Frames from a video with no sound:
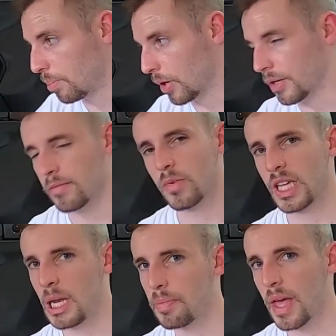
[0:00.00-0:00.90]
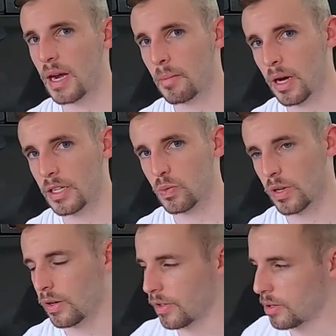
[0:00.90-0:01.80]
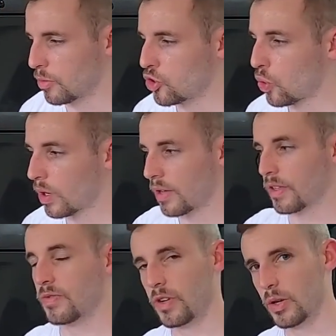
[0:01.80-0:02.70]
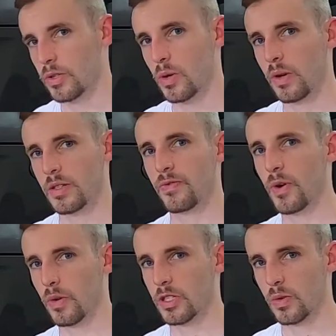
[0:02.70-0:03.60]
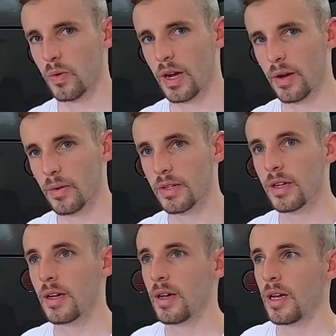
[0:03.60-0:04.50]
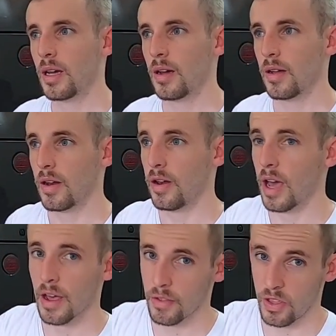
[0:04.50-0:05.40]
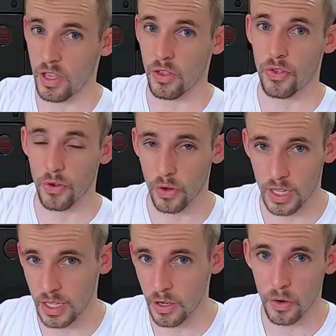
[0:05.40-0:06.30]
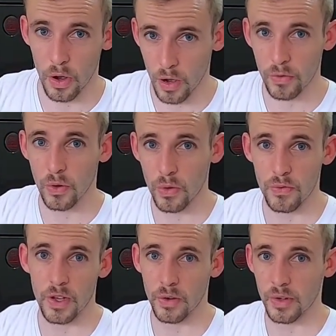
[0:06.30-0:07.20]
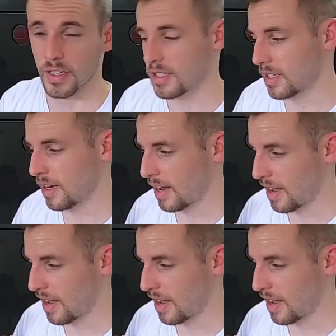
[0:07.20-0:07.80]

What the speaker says: But keep that in mind as well, that the majority of this video is going to focus around not the 30-year off-road veterans that